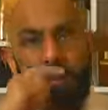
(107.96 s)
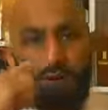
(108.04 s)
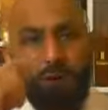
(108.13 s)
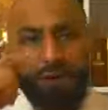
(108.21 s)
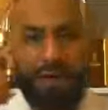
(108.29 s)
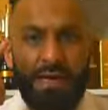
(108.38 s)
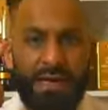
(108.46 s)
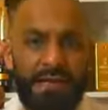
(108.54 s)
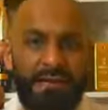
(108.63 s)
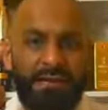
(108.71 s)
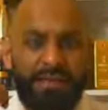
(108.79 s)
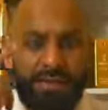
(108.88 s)
Okay
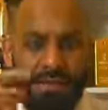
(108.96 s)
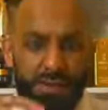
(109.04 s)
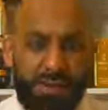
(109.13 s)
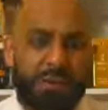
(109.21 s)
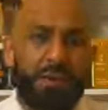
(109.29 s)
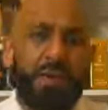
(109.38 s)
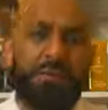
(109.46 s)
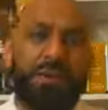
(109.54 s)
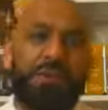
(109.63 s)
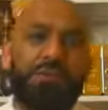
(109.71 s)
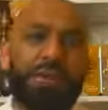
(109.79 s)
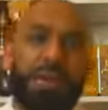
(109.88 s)
guys, today we're going to be
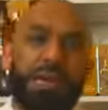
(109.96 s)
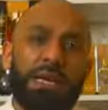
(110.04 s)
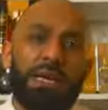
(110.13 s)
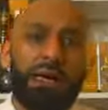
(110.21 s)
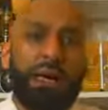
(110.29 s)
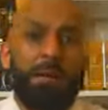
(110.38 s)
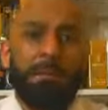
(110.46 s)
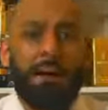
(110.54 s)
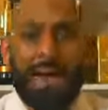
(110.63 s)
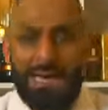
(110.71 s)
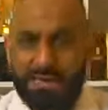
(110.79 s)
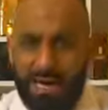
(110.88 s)
reviewing
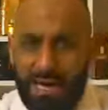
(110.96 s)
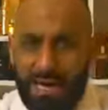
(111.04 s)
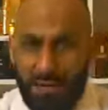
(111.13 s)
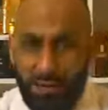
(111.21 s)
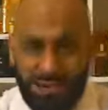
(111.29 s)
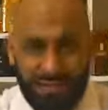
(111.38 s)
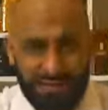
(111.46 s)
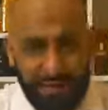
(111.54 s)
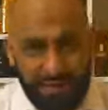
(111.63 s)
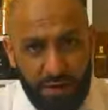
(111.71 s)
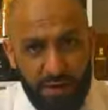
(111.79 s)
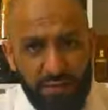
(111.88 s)
Black Tie, which is the
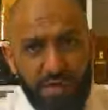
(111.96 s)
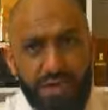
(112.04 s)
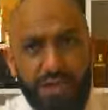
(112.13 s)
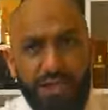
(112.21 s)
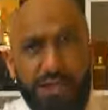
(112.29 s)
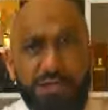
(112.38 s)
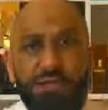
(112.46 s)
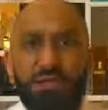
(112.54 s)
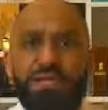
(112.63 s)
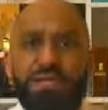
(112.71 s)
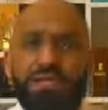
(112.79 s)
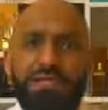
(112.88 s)
interpretation to
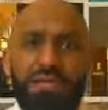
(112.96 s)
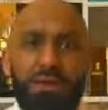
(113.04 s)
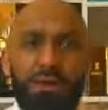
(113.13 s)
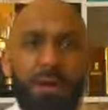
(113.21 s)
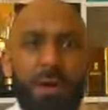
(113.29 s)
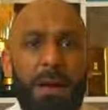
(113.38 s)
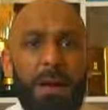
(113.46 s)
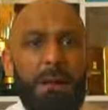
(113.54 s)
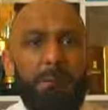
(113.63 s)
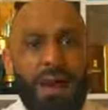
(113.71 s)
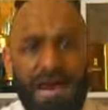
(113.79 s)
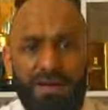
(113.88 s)
Tuxedo
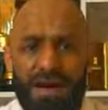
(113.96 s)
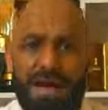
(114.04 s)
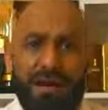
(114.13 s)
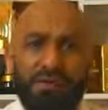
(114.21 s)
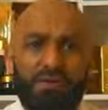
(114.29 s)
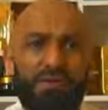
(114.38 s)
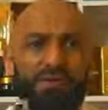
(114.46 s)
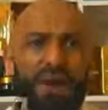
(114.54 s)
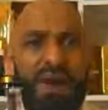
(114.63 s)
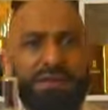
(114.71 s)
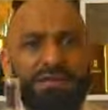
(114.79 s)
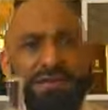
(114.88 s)
by the House of
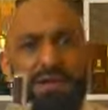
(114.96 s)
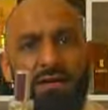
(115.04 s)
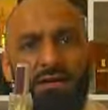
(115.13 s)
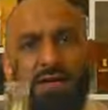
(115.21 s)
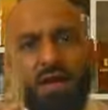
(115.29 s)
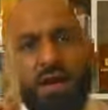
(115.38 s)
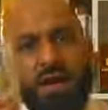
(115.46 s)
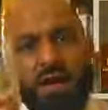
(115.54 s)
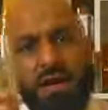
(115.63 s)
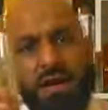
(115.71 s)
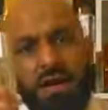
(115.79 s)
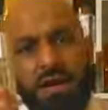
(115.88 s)
YSL
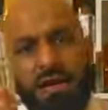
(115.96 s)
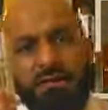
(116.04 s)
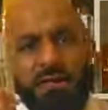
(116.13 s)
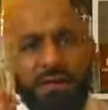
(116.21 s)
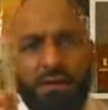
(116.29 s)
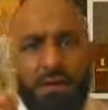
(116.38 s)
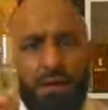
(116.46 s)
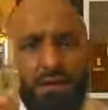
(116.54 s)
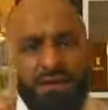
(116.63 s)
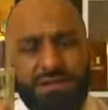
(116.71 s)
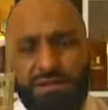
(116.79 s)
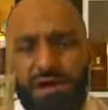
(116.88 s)
Yves Saint Laurent,
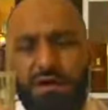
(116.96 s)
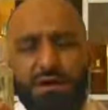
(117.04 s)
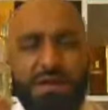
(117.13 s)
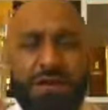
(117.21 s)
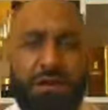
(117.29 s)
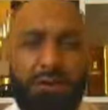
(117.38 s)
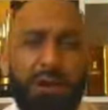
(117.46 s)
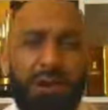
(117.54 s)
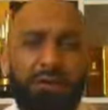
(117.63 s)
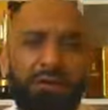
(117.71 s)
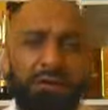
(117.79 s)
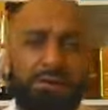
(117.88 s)
which is currently on
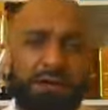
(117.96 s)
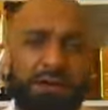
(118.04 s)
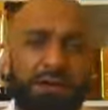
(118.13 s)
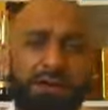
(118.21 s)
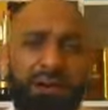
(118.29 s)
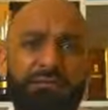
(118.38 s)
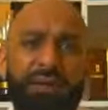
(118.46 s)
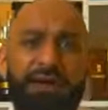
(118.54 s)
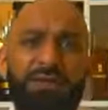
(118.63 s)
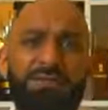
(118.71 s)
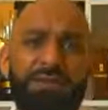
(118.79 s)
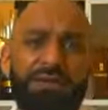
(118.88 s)

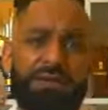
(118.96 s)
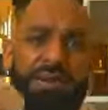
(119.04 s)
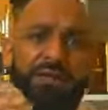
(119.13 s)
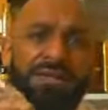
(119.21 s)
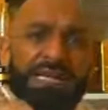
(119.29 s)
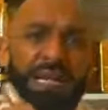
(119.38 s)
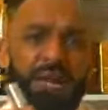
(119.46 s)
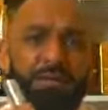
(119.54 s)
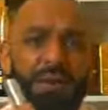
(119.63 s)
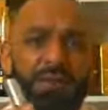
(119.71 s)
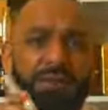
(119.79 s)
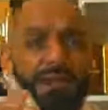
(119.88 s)
£145 for a
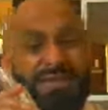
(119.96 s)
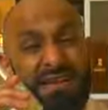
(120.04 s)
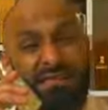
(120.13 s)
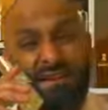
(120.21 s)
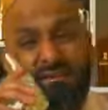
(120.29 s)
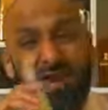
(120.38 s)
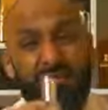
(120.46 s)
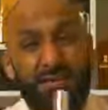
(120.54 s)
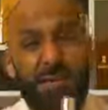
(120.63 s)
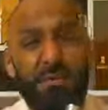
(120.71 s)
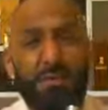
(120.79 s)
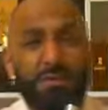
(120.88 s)
75
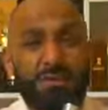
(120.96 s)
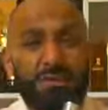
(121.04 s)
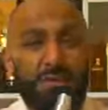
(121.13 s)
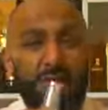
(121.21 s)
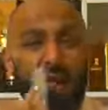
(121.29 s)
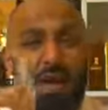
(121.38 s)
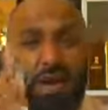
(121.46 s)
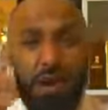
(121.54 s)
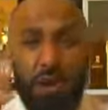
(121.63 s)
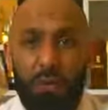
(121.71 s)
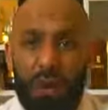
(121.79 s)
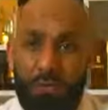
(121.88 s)
ml bottle,
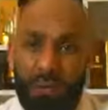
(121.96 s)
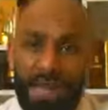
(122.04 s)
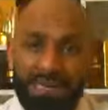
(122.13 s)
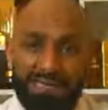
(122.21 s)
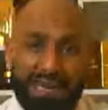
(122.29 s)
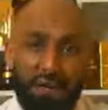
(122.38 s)
while Black Tie